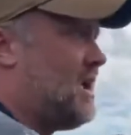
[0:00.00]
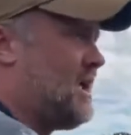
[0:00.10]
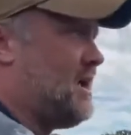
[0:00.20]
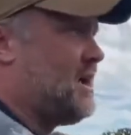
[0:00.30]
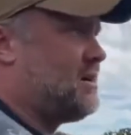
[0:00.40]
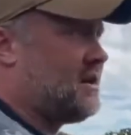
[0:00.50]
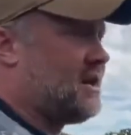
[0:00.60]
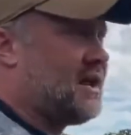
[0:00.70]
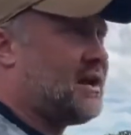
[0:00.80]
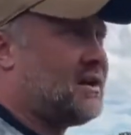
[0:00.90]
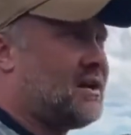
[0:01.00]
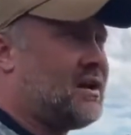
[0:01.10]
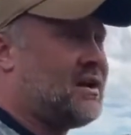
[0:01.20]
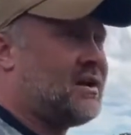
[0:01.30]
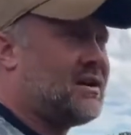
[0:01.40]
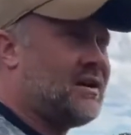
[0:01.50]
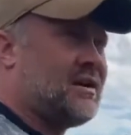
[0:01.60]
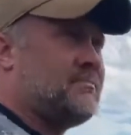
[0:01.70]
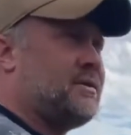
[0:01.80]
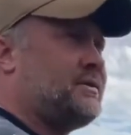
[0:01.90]
And again, in
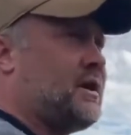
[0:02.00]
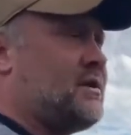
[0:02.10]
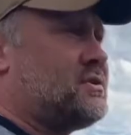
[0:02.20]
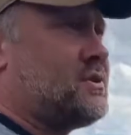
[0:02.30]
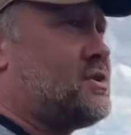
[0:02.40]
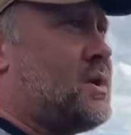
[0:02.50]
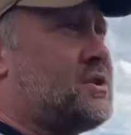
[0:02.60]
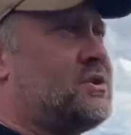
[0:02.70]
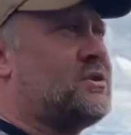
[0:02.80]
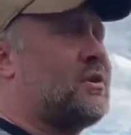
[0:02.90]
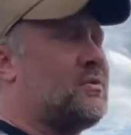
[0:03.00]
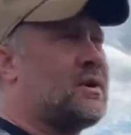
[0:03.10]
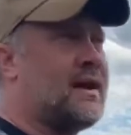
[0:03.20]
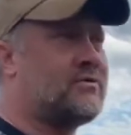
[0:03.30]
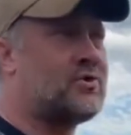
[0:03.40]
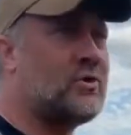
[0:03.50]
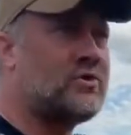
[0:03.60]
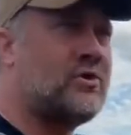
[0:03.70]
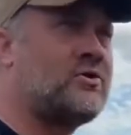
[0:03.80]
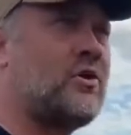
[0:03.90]
a military situation, or where you have
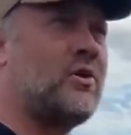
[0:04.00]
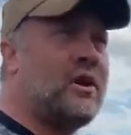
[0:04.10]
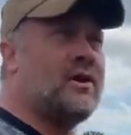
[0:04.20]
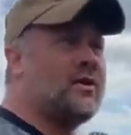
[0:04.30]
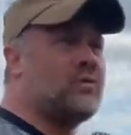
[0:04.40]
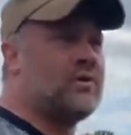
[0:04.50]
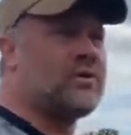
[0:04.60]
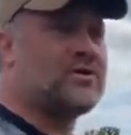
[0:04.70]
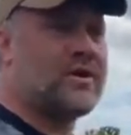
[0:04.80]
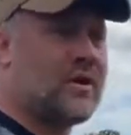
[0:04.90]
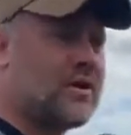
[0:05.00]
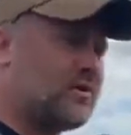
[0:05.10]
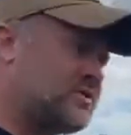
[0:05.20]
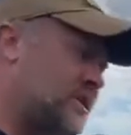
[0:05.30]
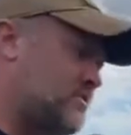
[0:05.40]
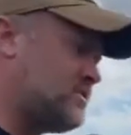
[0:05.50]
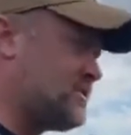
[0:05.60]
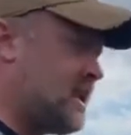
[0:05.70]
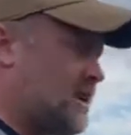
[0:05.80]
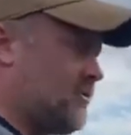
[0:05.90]
soldiers, or an end of the world scenario where
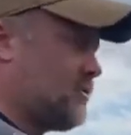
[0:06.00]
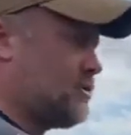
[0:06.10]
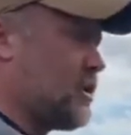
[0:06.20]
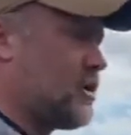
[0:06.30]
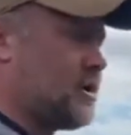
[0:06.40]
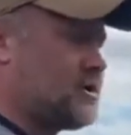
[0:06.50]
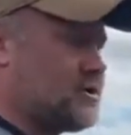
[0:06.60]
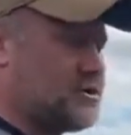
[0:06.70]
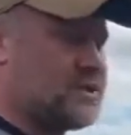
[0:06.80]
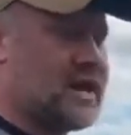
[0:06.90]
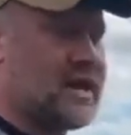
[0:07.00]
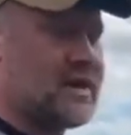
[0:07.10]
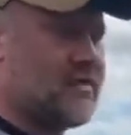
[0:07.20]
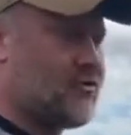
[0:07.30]
someone's scanning for targets or scanning